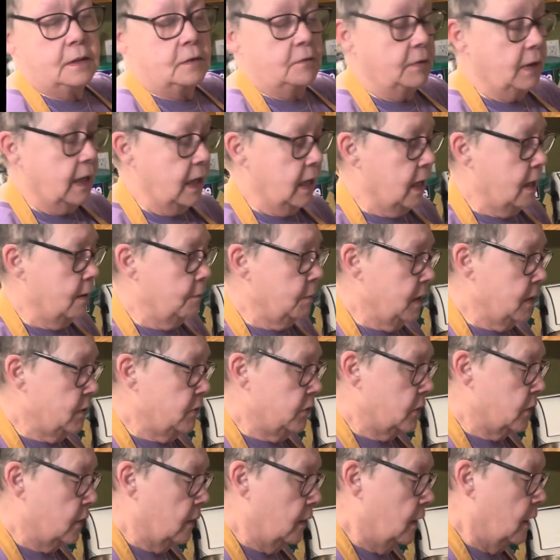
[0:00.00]
of cabbage?
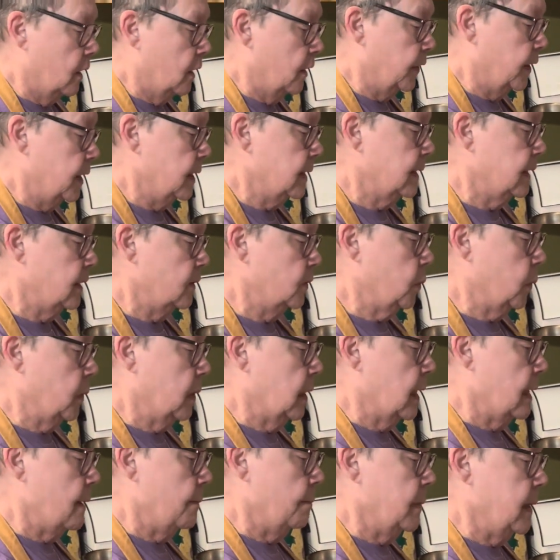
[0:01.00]
This is
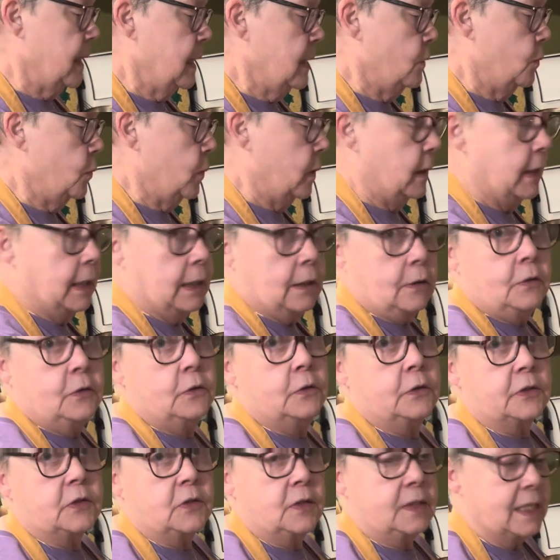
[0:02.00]
what I mean when it
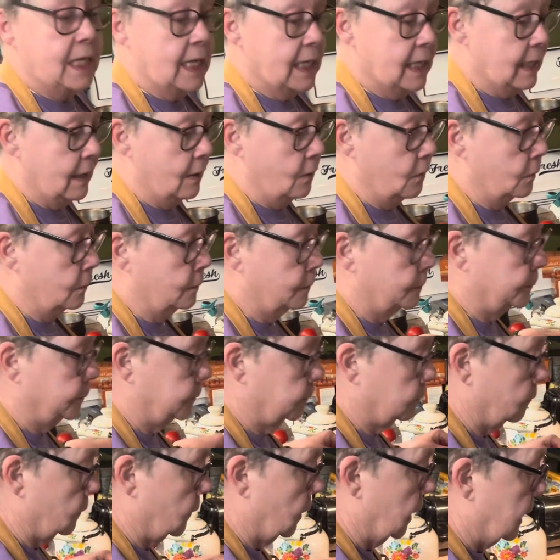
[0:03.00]
cooks down.
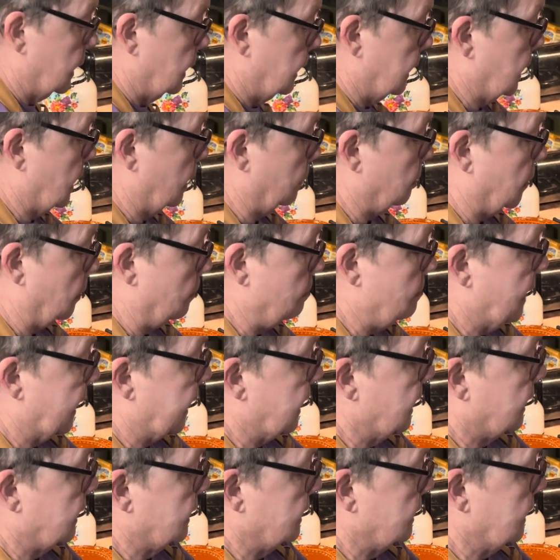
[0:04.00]
Now my
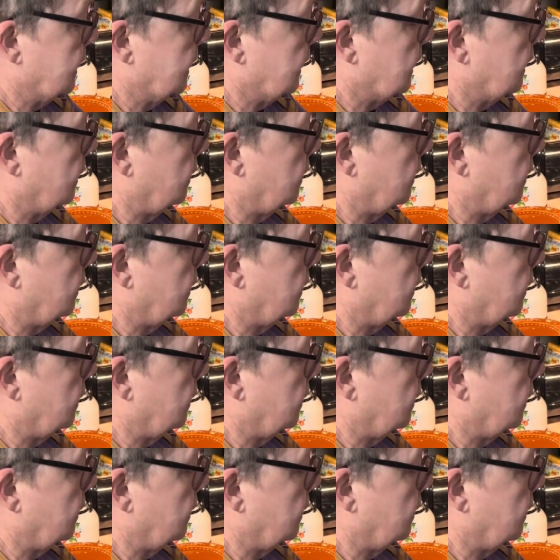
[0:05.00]
bacon that I